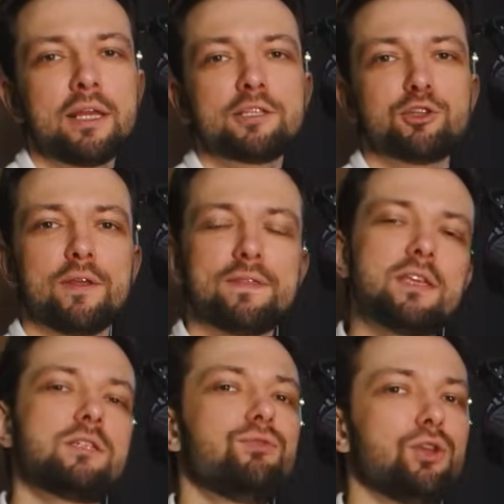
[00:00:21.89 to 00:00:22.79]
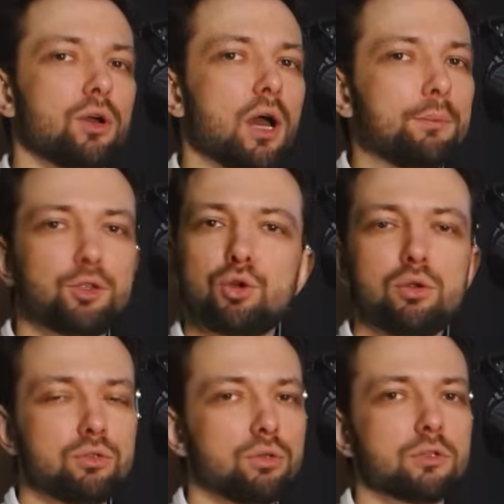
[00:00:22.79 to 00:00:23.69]
So in this video, I'm not
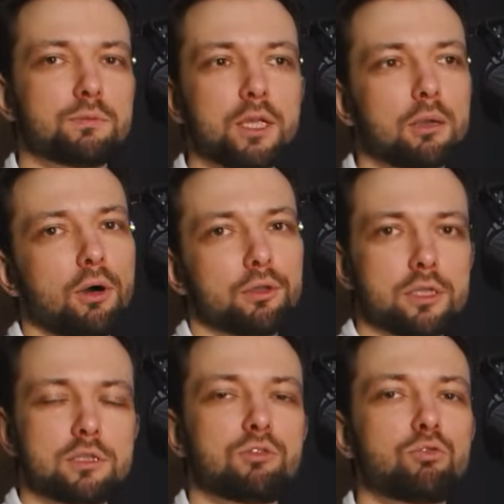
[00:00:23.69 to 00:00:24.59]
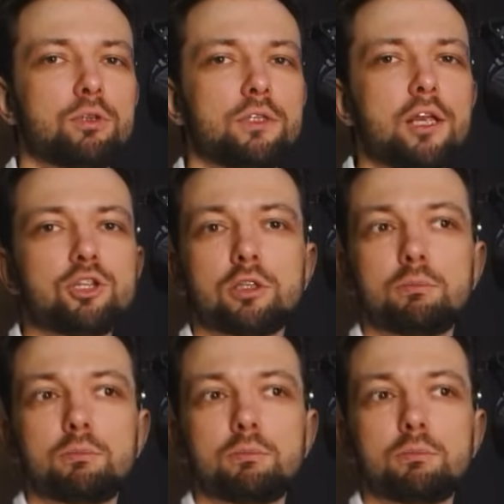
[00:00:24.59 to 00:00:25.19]
going to speak about his interpretation,